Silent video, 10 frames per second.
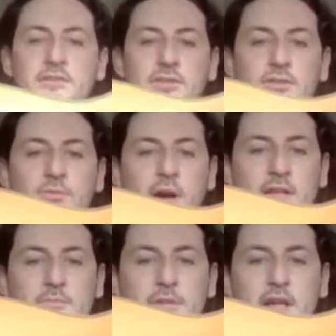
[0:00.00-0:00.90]
has 2
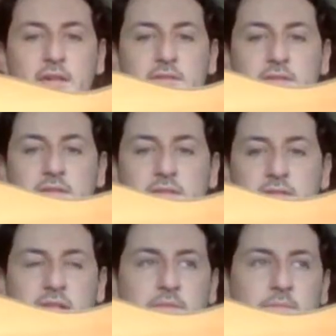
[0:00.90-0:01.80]
white plugs
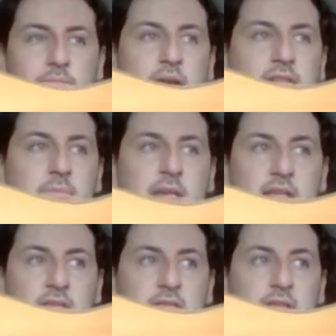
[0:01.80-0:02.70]
instead of pegs. I
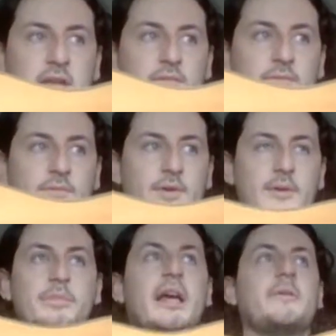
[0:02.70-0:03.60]
mean, instead
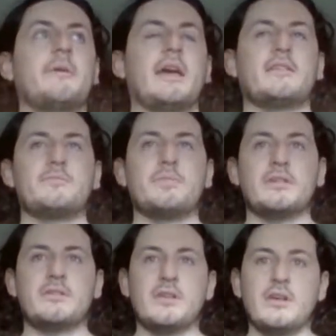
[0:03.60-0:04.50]
of black pegs.
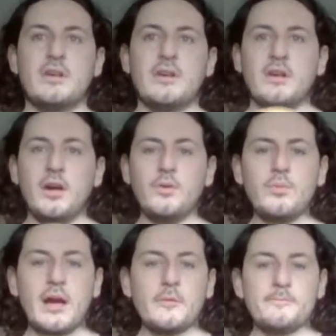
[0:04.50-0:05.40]
But oh
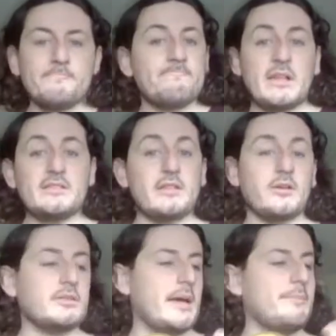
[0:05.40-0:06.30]
well, it's not
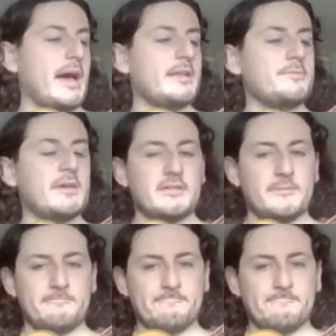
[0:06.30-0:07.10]
all that bad. But